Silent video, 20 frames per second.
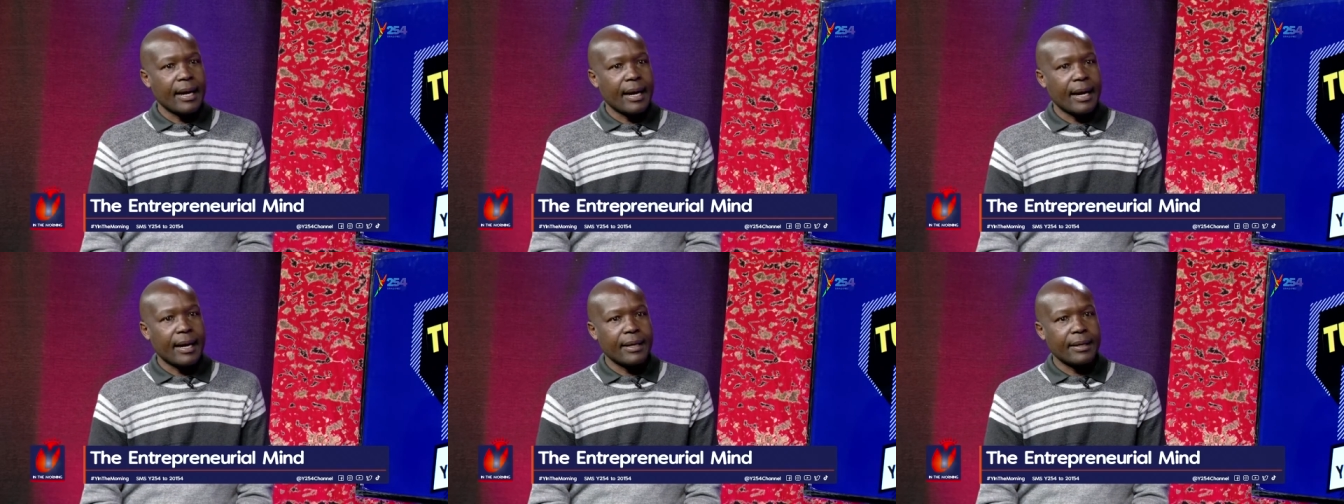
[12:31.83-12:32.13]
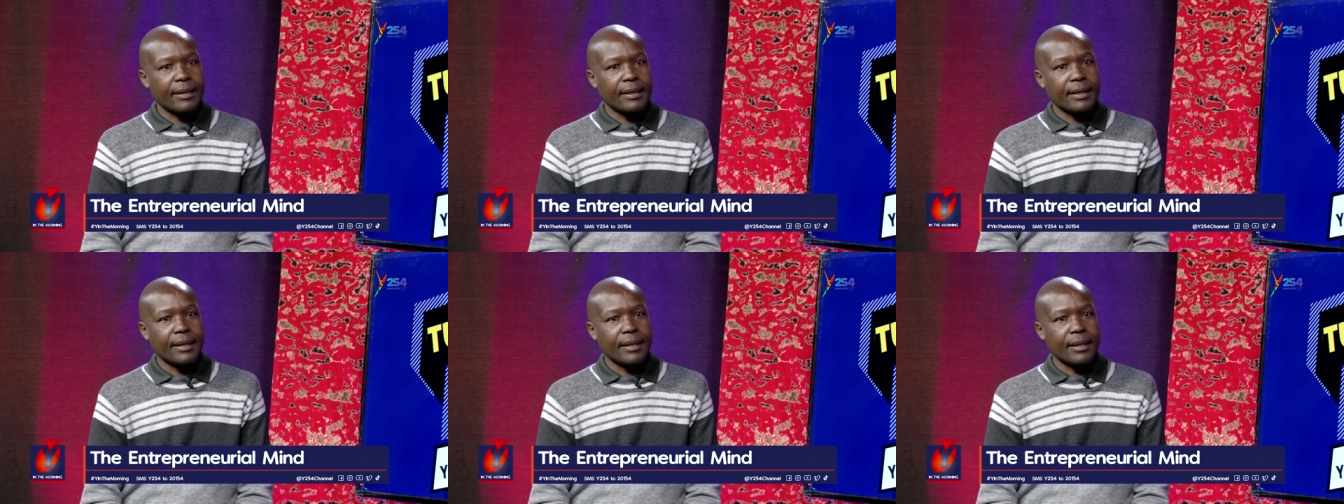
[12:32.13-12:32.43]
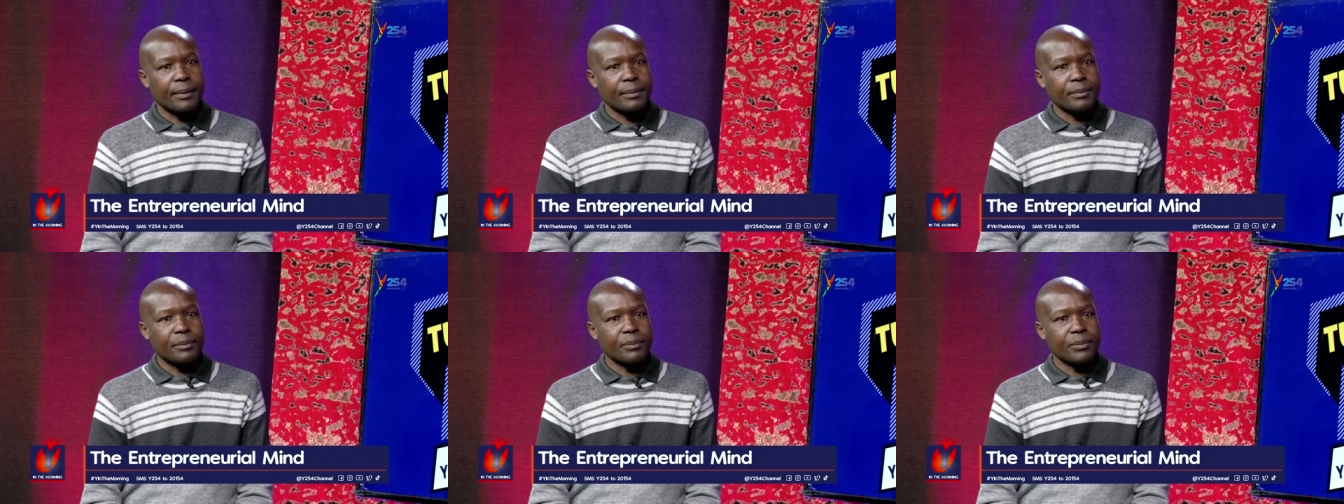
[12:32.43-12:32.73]
and
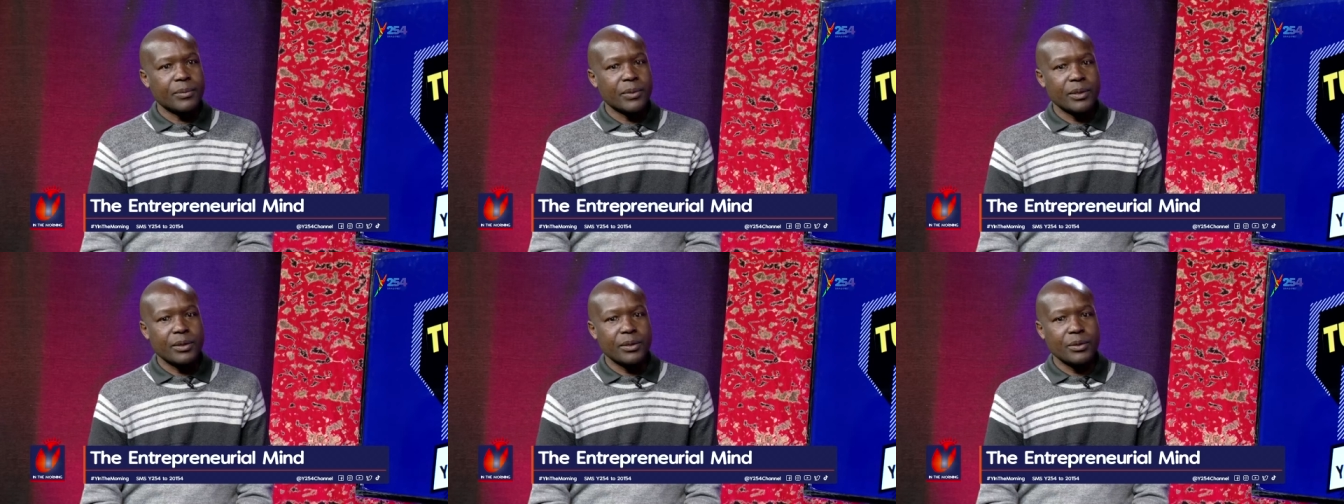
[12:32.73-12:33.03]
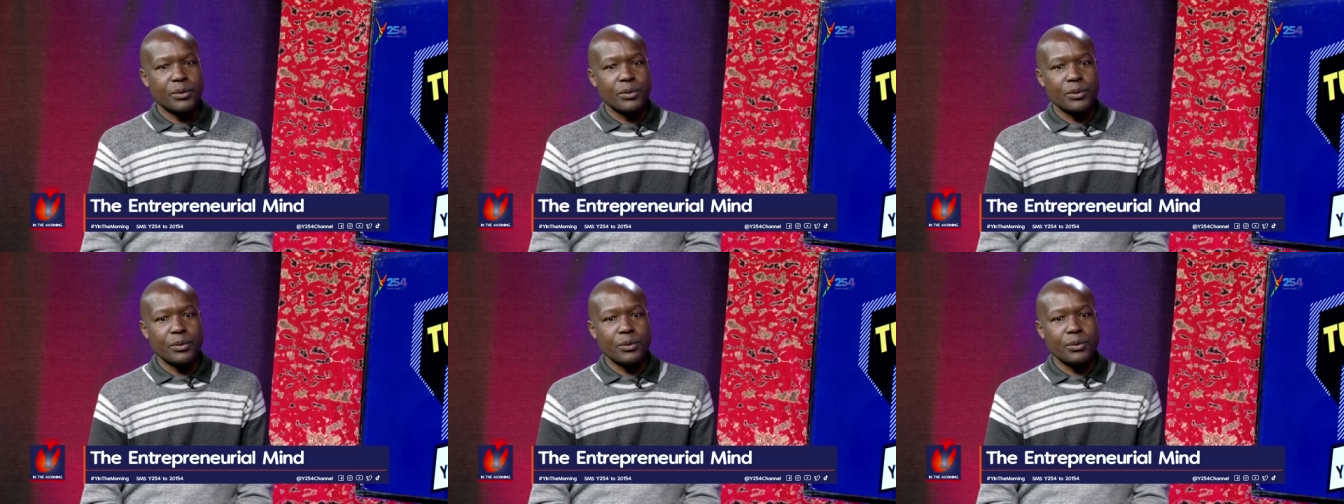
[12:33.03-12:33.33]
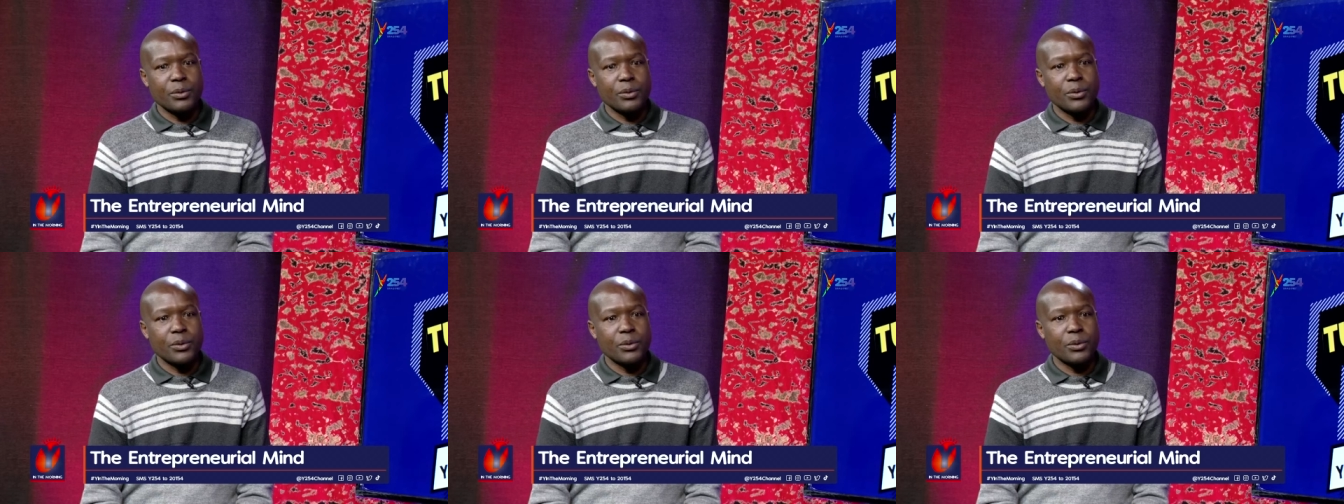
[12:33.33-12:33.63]
um,
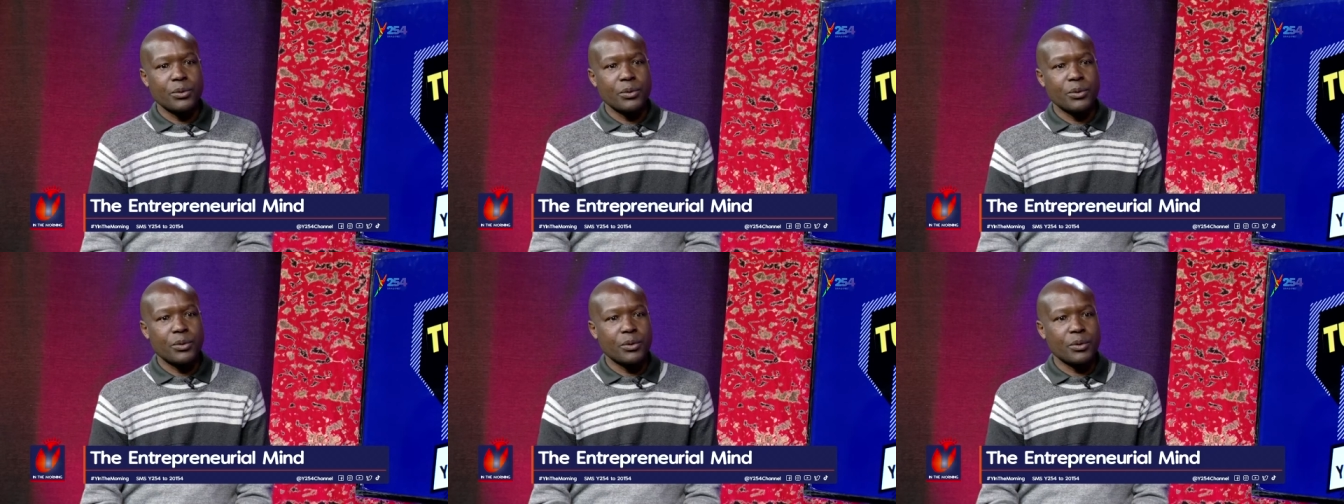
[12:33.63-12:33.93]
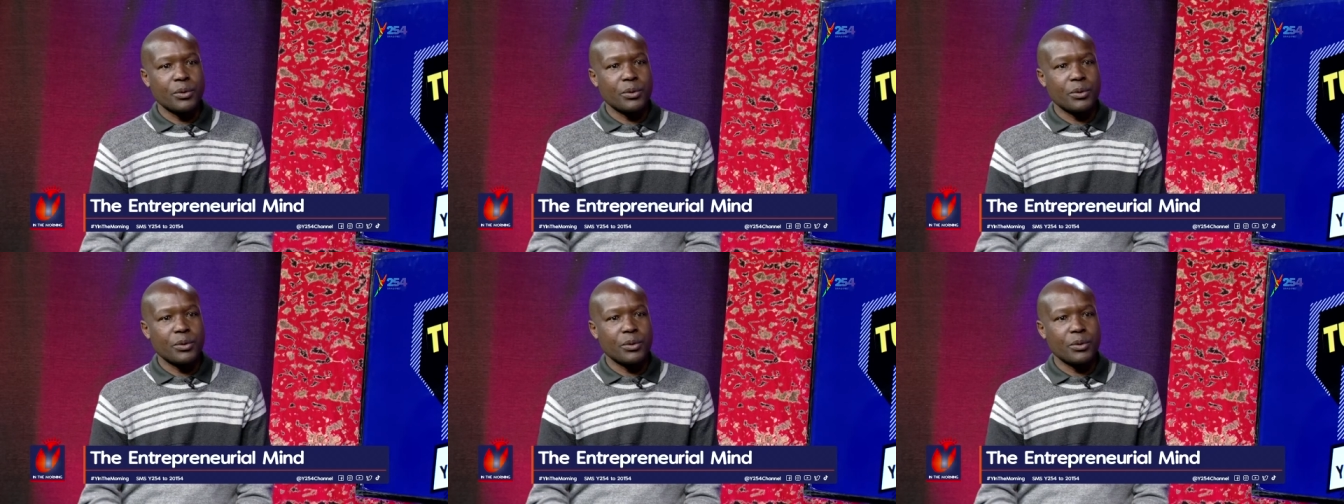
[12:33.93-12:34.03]
you, you,